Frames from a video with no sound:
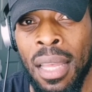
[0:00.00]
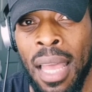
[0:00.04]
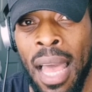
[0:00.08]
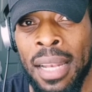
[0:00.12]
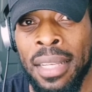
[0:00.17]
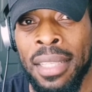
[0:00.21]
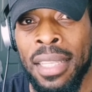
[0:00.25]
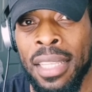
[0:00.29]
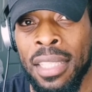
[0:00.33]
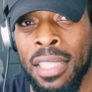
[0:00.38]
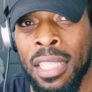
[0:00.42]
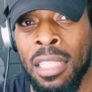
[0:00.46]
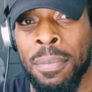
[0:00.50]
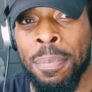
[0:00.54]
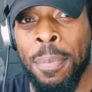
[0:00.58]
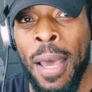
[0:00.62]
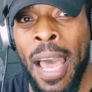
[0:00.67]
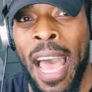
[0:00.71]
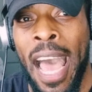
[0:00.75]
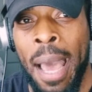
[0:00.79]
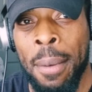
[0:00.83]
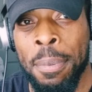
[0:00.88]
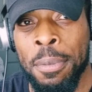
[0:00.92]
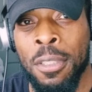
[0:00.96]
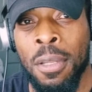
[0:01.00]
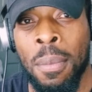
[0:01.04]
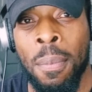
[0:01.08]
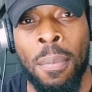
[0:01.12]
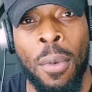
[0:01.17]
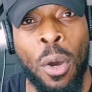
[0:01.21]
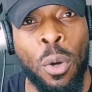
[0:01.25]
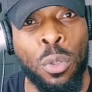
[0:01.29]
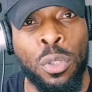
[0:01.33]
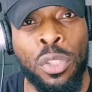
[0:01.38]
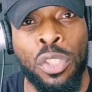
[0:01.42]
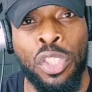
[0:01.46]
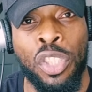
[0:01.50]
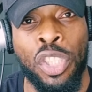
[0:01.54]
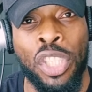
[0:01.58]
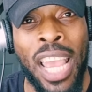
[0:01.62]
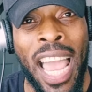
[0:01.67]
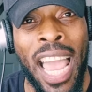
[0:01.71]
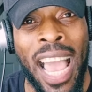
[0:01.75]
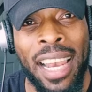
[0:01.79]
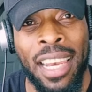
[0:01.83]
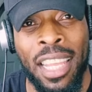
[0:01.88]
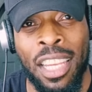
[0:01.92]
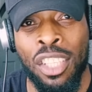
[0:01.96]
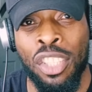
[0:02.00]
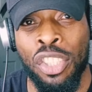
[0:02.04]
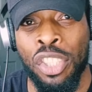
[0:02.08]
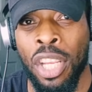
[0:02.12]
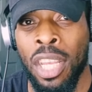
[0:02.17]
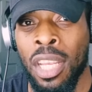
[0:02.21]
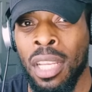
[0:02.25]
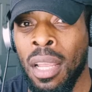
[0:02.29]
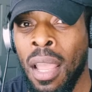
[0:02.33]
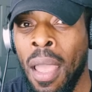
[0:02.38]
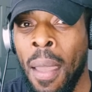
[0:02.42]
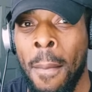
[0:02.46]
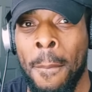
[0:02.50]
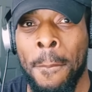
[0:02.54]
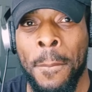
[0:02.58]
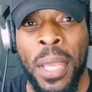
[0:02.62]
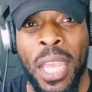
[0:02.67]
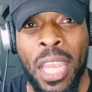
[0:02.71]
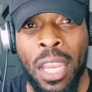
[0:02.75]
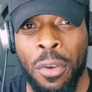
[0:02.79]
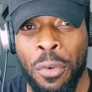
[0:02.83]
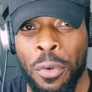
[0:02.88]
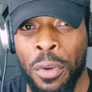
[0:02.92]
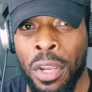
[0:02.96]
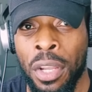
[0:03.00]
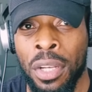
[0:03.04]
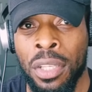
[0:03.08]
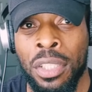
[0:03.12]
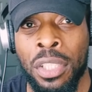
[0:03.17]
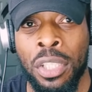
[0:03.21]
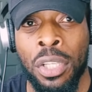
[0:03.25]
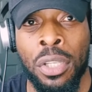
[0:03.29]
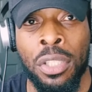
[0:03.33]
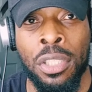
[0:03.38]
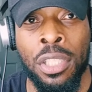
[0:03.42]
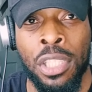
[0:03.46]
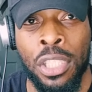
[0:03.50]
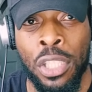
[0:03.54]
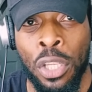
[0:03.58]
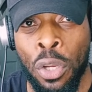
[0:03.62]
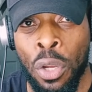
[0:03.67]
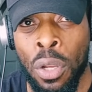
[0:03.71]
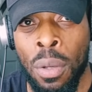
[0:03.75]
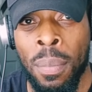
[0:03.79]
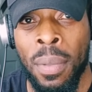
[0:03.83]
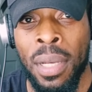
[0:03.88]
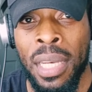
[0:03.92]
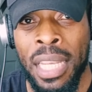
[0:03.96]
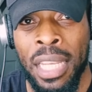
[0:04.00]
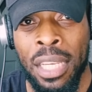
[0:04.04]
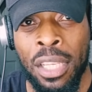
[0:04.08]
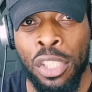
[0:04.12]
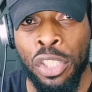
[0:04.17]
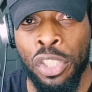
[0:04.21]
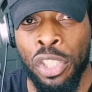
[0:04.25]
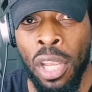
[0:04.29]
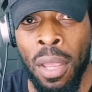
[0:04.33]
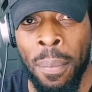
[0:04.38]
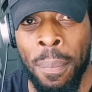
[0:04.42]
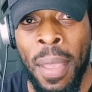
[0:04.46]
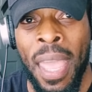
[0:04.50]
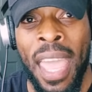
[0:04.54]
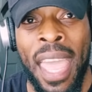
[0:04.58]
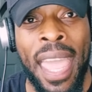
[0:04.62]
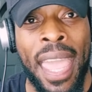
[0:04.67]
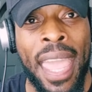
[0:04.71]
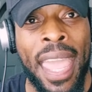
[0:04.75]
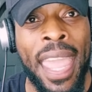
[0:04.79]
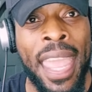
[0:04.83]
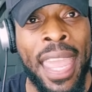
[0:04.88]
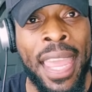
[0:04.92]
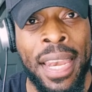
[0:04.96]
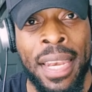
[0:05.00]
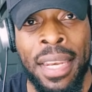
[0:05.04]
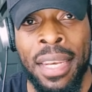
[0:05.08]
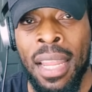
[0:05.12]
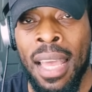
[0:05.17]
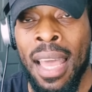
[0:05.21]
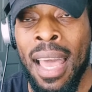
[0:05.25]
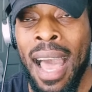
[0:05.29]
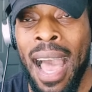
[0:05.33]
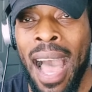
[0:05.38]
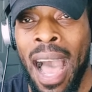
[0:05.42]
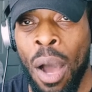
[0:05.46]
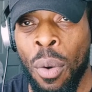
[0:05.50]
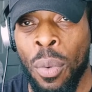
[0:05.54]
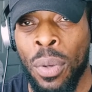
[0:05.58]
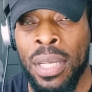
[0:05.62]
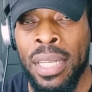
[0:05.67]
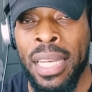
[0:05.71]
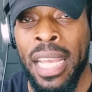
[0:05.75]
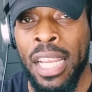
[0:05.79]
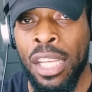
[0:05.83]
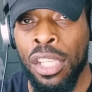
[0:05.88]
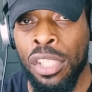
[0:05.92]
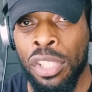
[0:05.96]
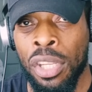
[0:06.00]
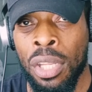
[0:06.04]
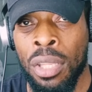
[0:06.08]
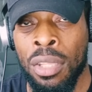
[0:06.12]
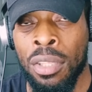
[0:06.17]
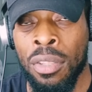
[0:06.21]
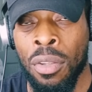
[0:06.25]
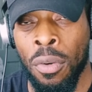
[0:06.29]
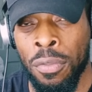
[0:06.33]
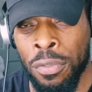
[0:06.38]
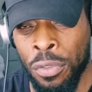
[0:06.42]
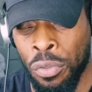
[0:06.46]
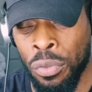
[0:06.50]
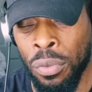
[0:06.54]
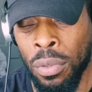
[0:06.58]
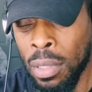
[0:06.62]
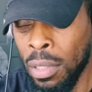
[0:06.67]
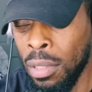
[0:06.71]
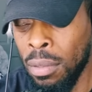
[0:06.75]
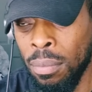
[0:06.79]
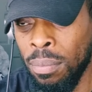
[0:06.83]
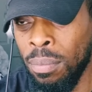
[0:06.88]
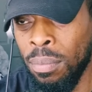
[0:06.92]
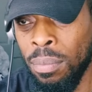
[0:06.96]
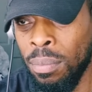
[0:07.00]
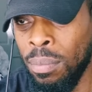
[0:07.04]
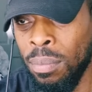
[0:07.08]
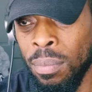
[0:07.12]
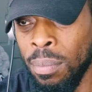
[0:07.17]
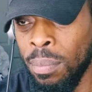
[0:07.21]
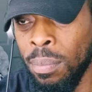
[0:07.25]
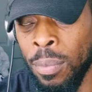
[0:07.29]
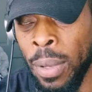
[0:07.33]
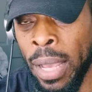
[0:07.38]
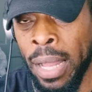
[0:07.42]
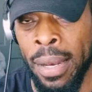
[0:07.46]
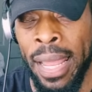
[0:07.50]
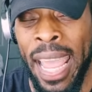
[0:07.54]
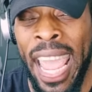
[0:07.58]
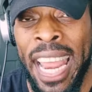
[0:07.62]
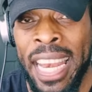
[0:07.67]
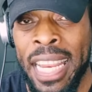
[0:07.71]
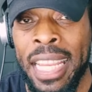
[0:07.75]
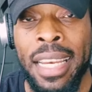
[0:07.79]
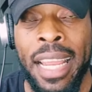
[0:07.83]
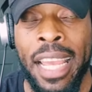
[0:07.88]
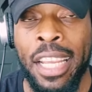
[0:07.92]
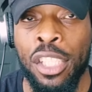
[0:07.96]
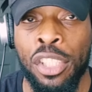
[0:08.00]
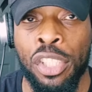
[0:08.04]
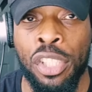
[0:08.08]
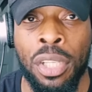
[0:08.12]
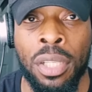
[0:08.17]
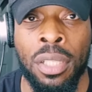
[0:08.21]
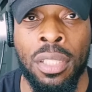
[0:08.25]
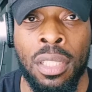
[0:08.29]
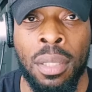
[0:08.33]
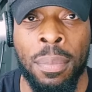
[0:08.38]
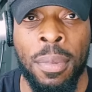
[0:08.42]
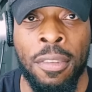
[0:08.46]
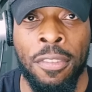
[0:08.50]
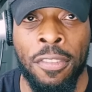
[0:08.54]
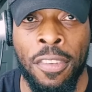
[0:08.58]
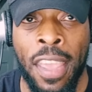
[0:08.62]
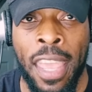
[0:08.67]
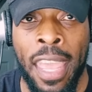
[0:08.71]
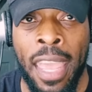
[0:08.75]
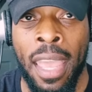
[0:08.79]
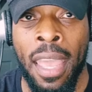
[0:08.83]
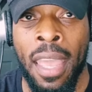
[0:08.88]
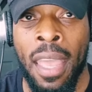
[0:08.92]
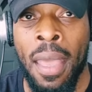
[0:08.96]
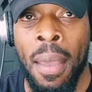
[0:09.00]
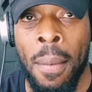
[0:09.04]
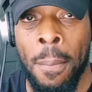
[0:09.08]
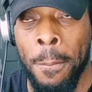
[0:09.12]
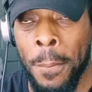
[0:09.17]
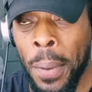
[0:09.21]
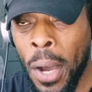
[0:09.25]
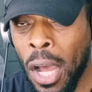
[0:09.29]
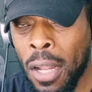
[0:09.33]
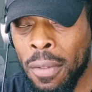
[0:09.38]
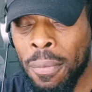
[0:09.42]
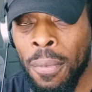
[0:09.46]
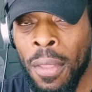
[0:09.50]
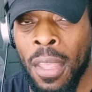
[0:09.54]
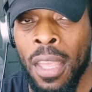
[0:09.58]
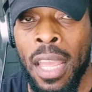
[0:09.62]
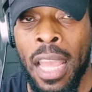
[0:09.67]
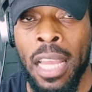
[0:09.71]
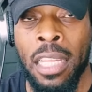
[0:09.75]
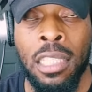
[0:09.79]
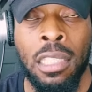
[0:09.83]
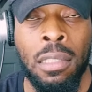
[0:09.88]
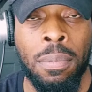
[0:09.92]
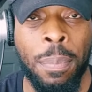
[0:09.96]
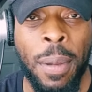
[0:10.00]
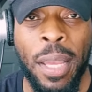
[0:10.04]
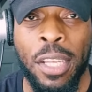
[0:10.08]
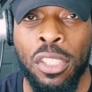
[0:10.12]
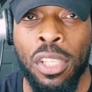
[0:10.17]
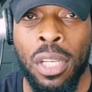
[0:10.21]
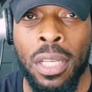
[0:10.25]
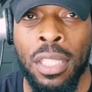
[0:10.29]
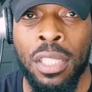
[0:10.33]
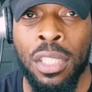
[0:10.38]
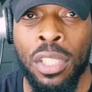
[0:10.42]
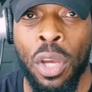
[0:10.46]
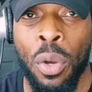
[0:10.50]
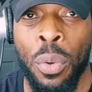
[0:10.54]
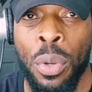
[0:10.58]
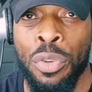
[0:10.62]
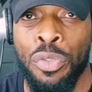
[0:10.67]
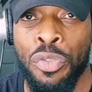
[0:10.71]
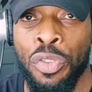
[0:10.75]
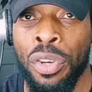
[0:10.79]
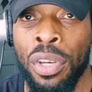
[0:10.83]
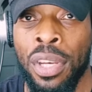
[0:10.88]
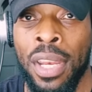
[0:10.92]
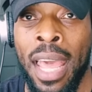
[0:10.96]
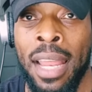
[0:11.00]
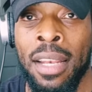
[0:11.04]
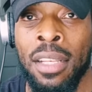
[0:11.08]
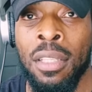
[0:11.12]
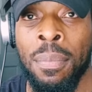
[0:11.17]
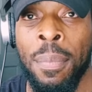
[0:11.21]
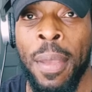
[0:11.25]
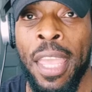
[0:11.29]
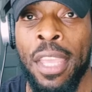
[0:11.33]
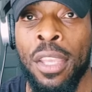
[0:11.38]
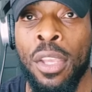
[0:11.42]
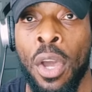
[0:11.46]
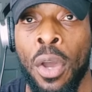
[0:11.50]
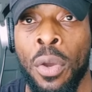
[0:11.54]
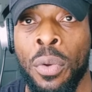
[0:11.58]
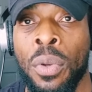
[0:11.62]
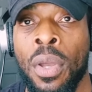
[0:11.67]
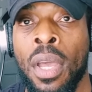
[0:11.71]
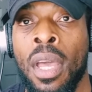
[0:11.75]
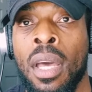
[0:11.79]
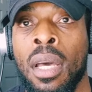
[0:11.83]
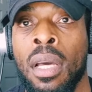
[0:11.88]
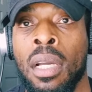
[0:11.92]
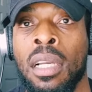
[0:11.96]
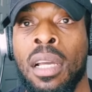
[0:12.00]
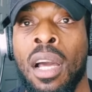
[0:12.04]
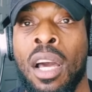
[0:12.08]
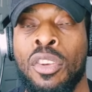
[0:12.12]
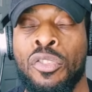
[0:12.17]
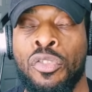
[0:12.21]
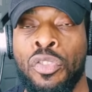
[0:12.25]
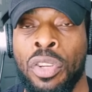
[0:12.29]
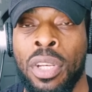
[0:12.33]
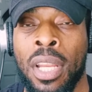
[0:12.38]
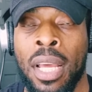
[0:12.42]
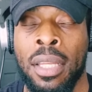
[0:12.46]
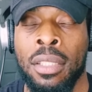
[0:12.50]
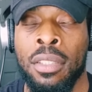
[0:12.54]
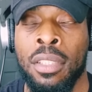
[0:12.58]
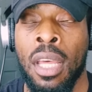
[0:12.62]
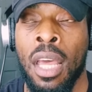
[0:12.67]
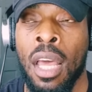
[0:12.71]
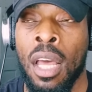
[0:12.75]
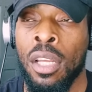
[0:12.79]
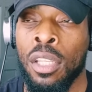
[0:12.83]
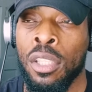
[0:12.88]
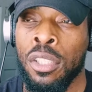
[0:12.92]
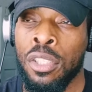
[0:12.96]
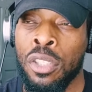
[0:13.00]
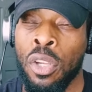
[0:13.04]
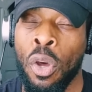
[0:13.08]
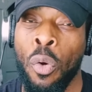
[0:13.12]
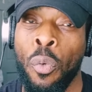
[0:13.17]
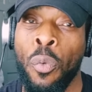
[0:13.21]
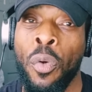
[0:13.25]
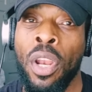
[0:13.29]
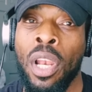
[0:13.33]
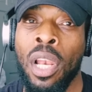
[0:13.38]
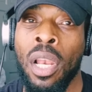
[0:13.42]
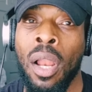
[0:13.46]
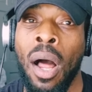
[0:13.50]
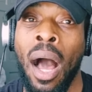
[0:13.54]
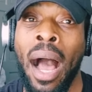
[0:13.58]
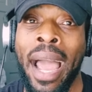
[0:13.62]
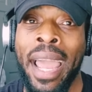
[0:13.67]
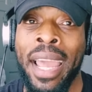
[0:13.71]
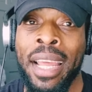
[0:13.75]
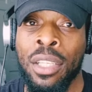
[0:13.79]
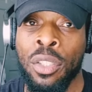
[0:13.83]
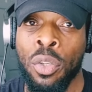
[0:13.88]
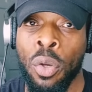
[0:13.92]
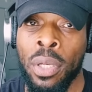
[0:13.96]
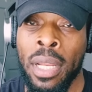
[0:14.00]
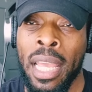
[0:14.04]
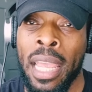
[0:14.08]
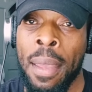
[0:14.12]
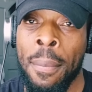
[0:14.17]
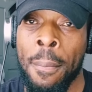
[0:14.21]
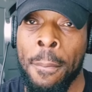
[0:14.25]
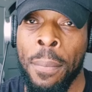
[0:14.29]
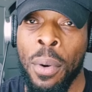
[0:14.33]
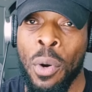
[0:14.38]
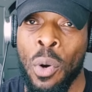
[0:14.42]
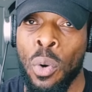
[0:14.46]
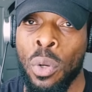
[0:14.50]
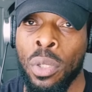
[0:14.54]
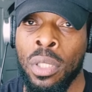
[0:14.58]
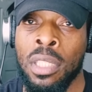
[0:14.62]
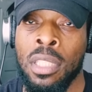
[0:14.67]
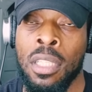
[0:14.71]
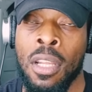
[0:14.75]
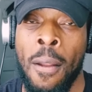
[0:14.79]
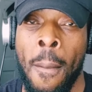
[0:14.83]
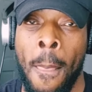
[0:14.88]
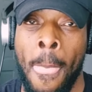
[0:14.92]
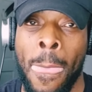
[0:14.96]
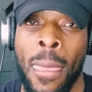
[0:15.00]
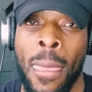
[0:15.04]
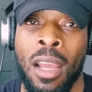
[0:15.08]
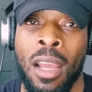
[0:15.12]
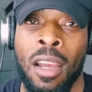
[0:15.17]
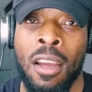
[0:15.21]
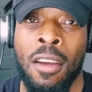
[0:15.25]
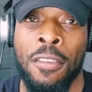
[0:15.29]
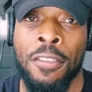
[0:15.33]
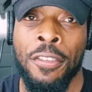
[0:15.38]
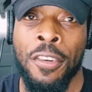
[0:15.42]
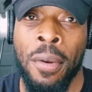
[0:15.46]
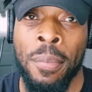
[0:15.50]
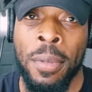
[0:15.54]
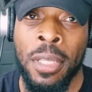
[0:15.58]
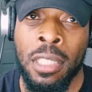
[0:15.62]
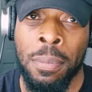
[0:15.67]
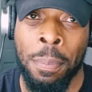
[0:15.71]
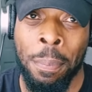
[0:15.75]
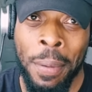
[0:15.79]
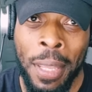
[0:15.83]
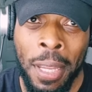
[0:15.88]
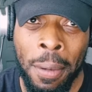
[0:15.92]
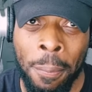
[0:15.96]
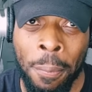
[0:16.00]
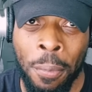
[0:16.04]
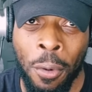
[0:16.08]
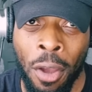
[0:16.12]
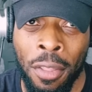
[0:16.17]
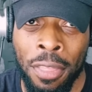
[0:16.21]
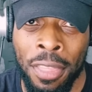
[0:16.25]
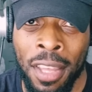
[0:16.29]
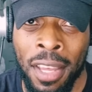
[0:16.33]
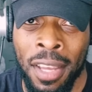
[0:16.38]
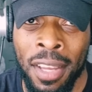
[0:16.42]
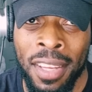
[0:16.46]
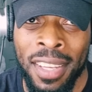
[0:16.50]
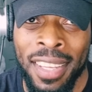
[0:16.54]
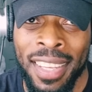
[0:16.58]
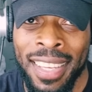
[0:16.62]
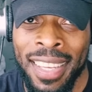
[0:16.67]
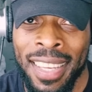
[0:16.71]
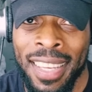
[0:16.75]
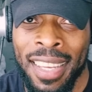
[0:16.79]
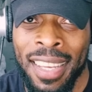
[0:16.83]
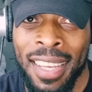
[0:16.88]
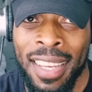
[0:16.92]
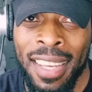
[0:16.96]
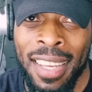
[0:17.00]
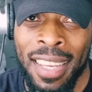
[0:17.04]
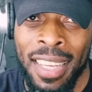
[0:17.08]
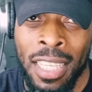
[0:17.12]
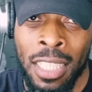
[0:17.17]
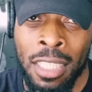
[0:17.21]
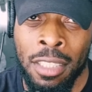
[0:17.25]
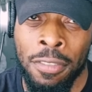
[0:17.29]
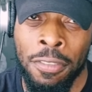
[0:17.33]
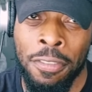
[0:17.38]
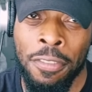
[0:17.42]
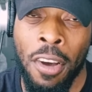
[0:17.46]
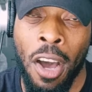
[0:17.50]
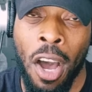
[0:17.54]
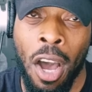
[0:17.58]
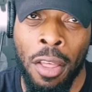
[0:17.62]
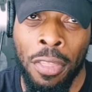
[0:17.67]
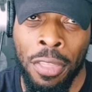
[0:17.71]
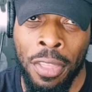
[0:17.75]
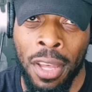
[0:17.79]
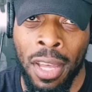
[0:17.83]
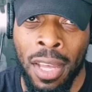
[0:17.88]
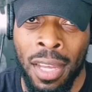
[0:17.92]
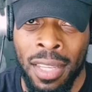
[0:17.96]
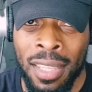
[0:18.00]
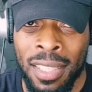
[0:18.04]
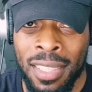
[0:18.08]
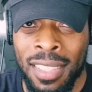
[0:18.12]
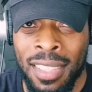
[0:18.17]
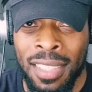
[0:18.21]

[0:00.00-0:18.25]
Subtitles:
And this is perhaps the most challenging period to assume leadership in our nations any nation, to be fair, but especially so in Trinidad and Tobago, a country that's so reliant on imports from its big brother, its father,